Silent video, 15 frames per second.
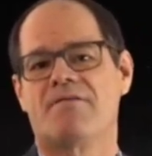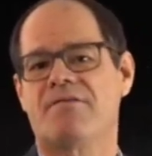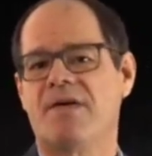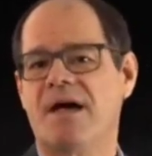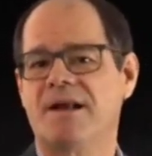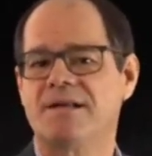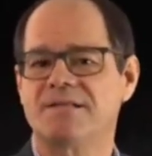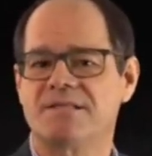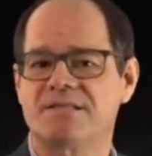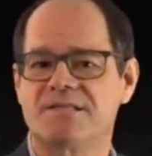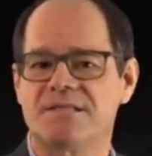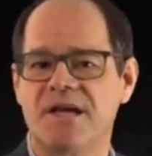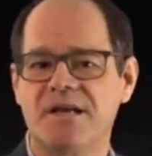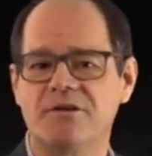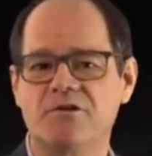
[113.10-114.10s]
That is
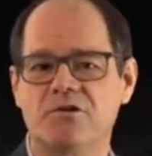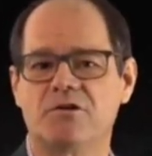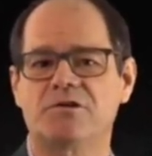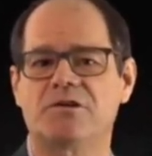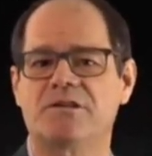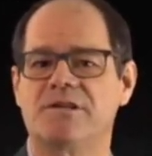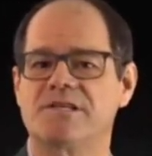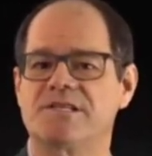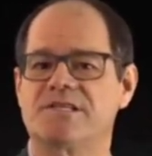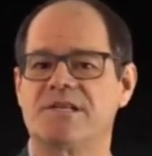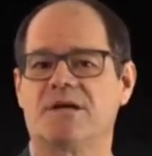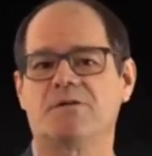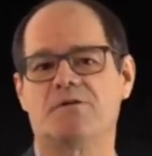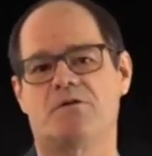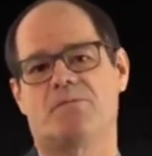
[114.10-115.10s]
central to the
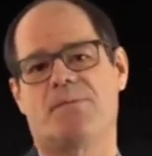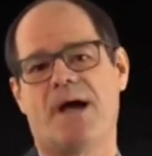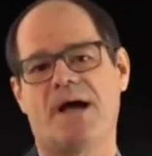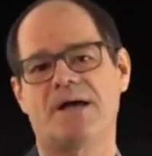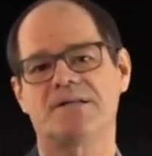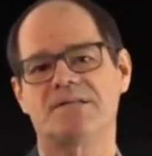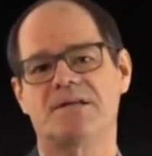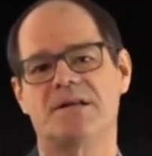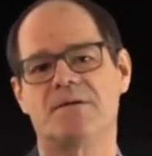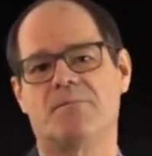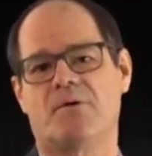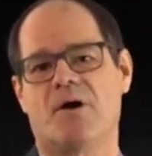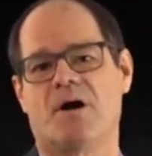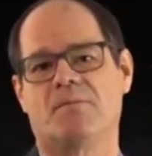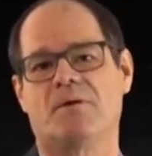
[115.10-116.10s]
stellar opacity
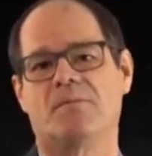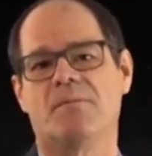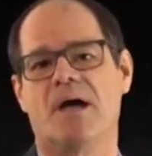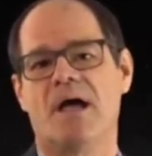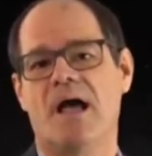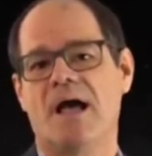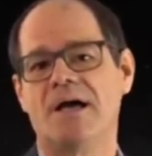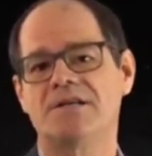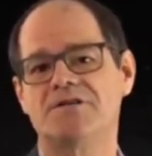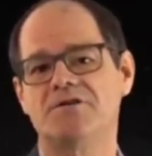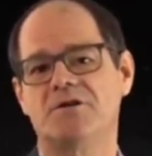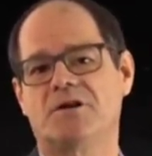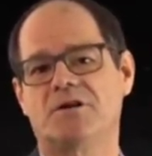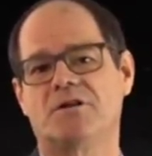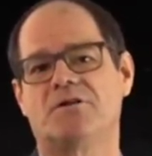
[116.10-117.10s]
problem, as
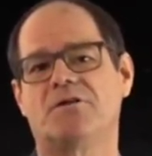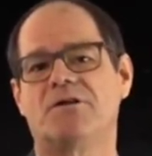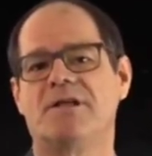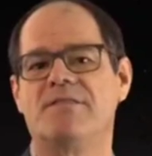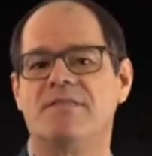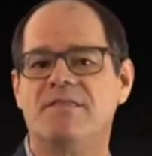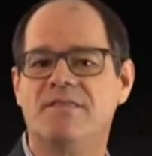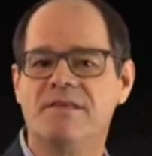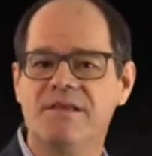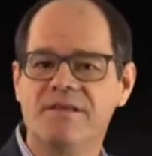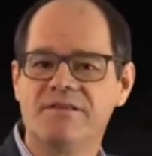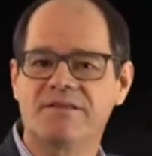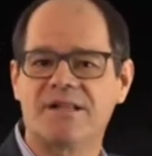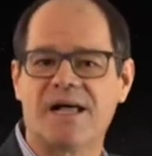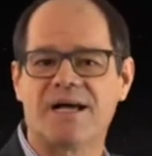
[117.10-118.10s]
you can learn in
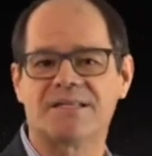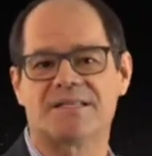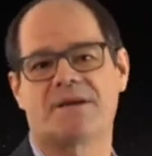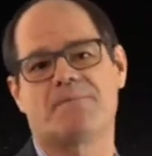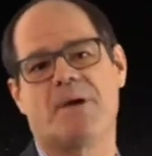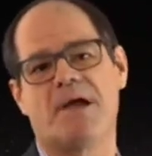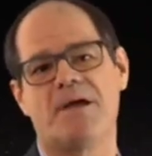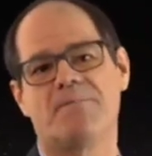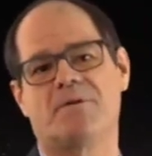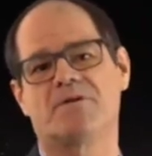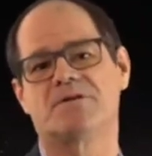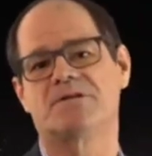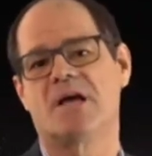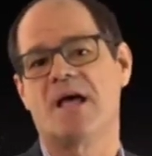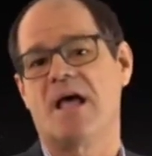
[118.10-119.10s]
these classic
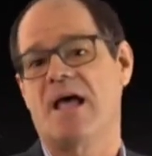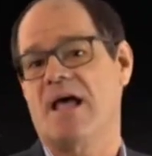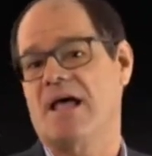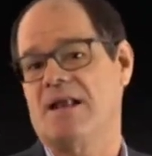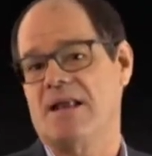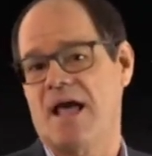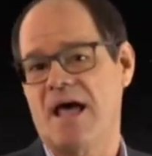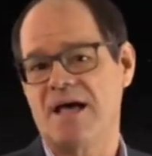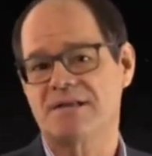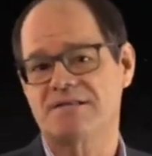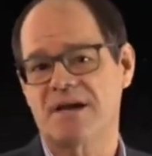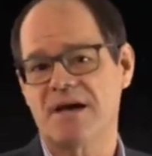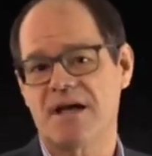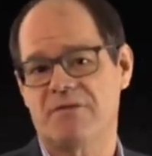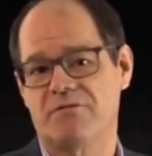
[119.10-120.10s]
papers and
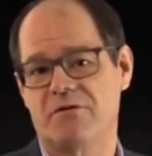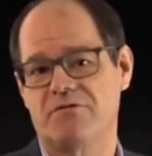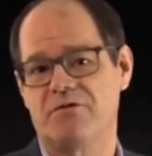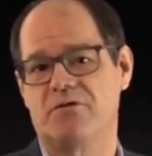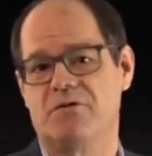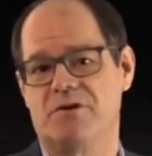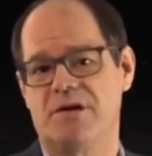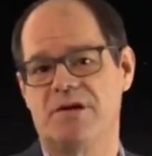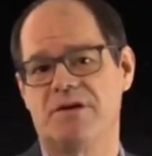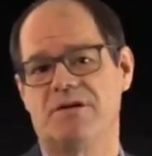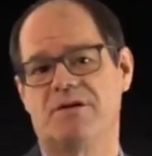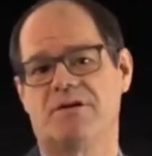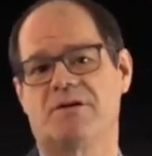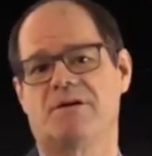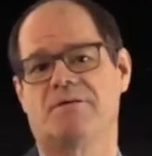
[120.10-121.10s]
as I have reviewed
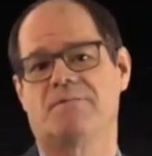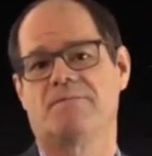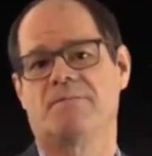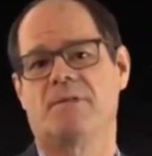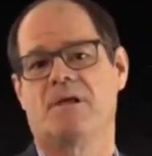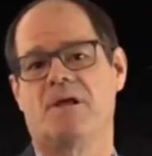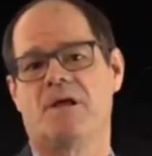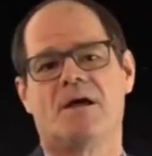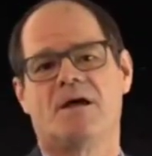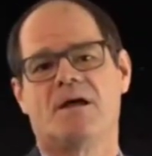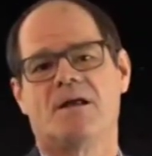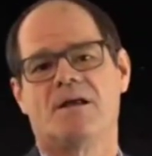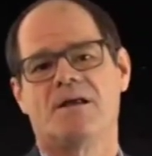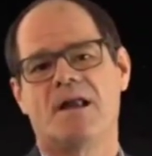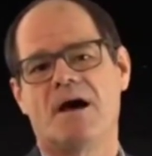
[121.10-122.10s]
here.
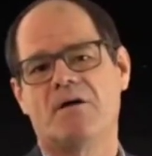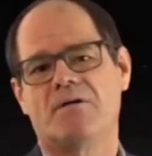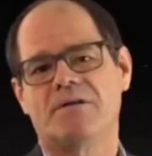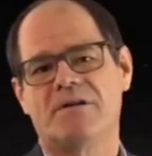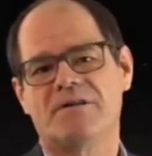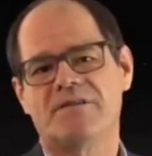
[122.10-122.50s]
Now,